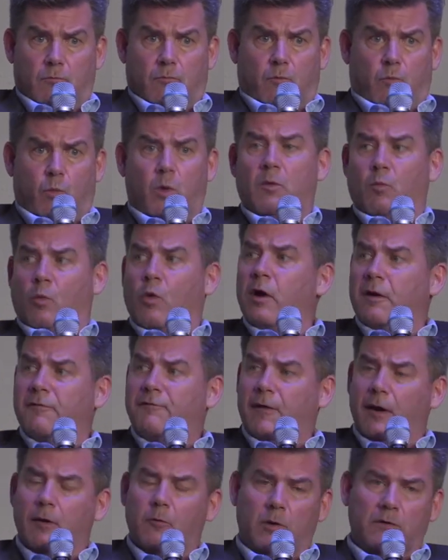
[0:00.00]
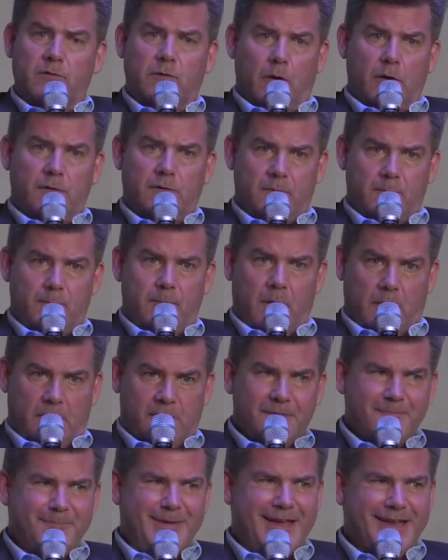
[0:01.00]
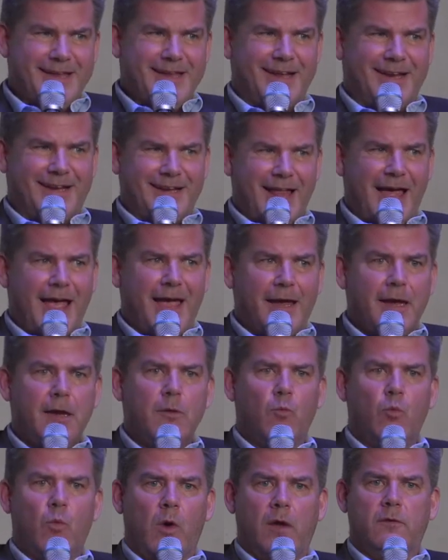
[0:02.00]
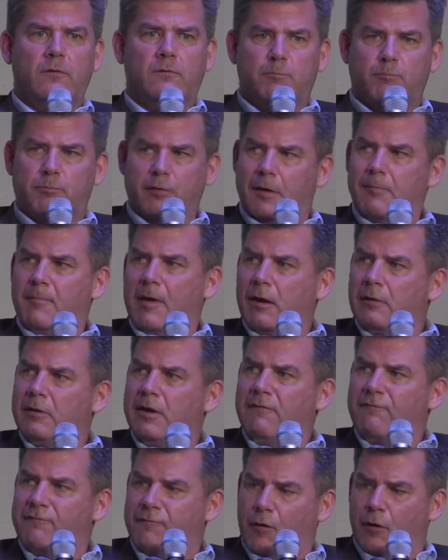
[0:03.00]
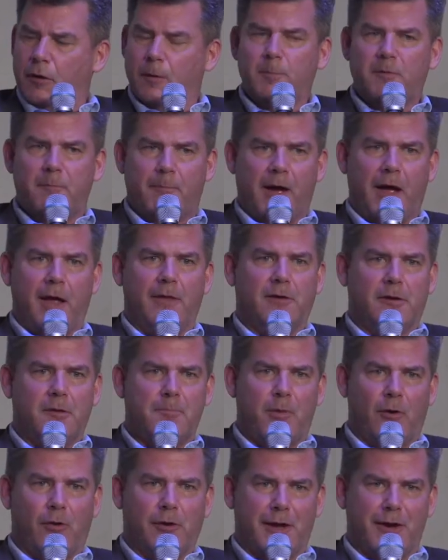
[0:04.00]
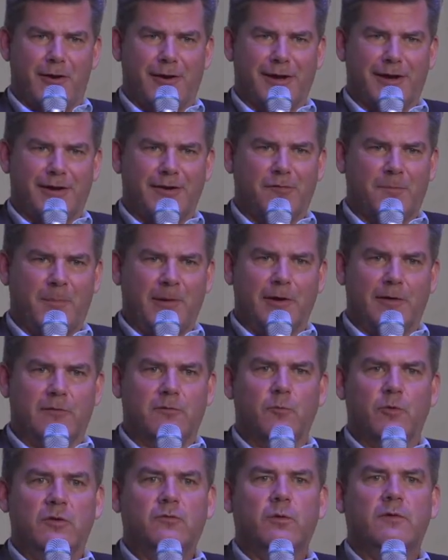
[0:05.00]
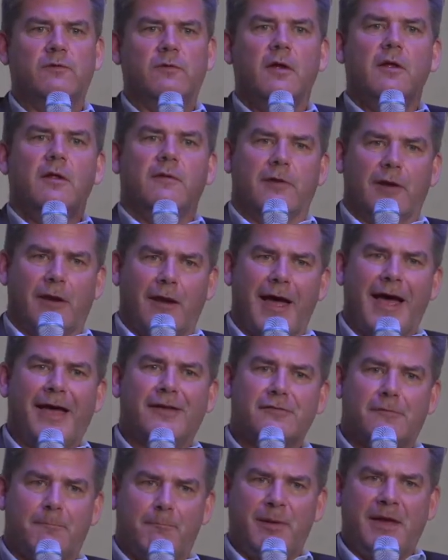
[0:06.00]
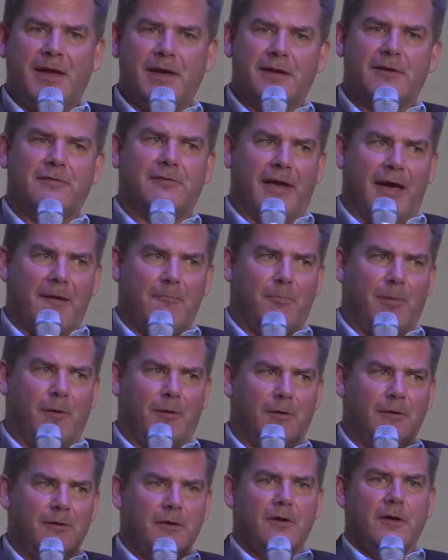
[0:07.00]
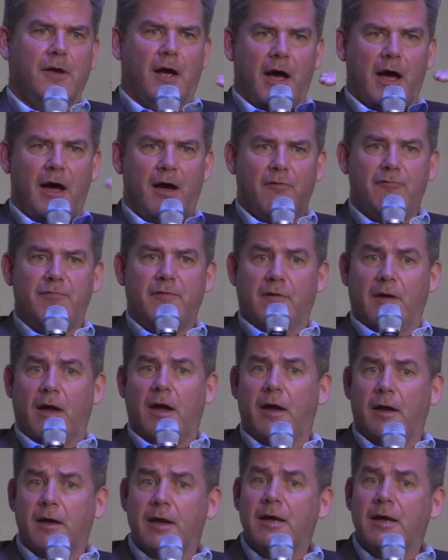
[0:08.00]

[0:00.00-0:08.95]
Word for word: what warfare was going to, to be like was primarily formed by the Napoleonic experience, which was the last big example of uh,